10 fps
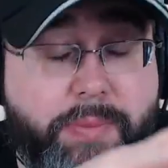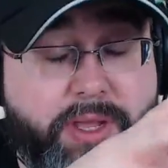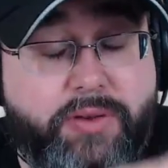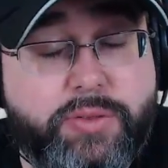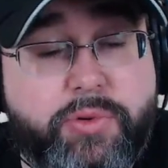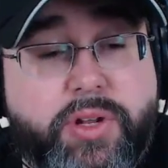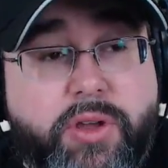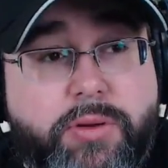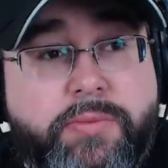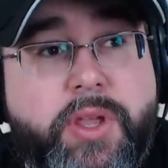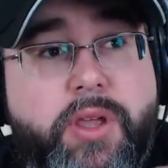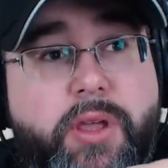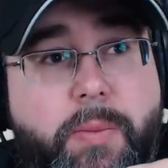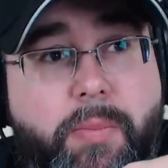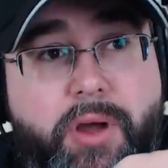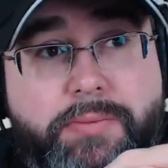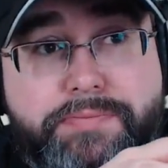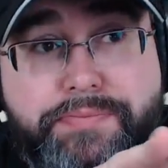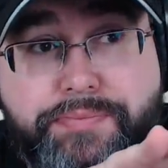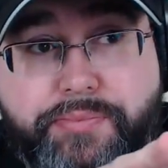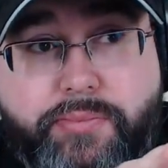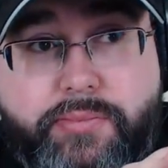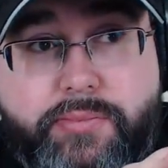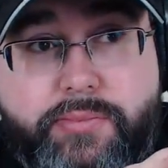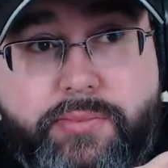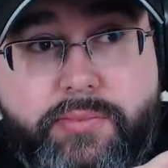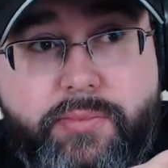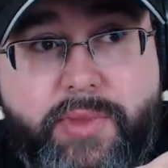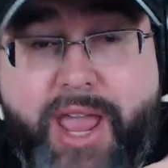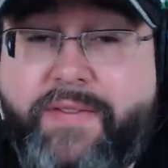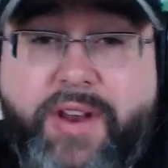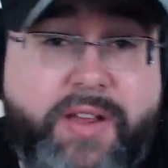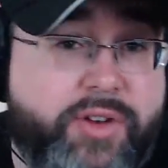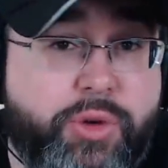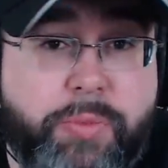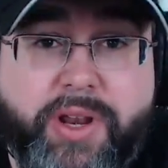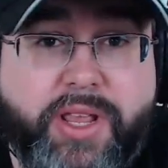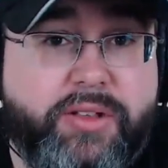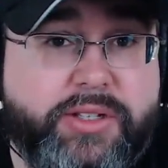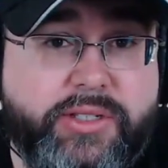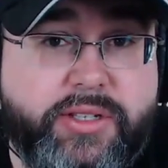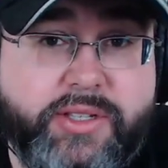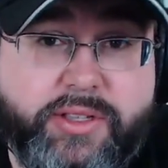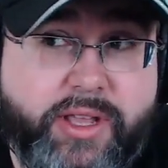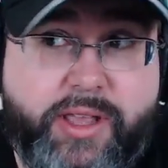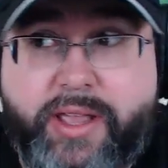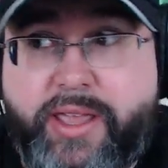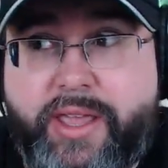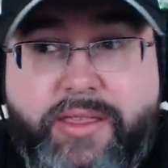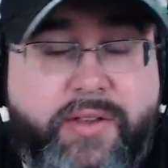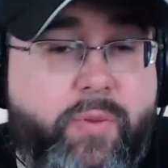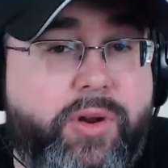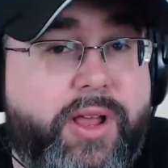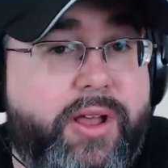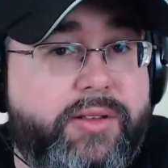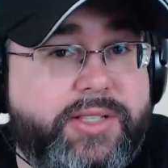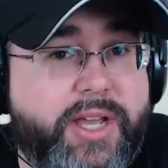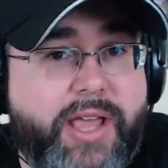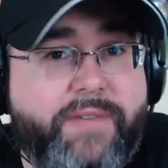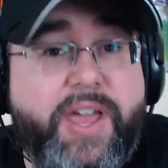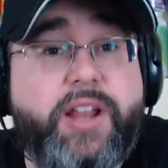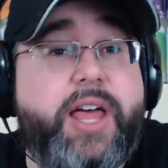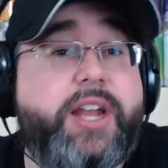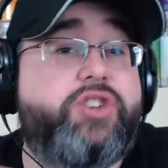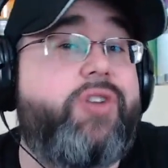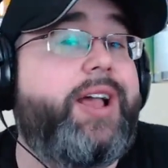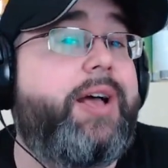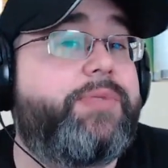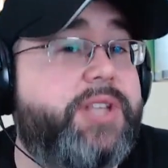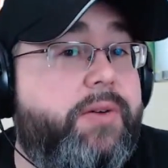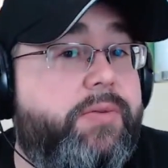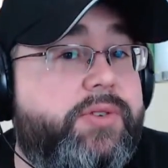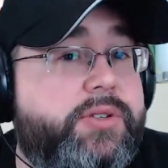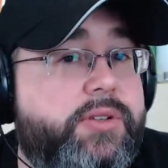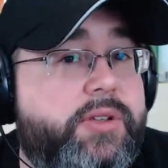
it was pretty good, but I haven't had too many else in the like. I can't think of one outside. I've had a lot of dry hop sours,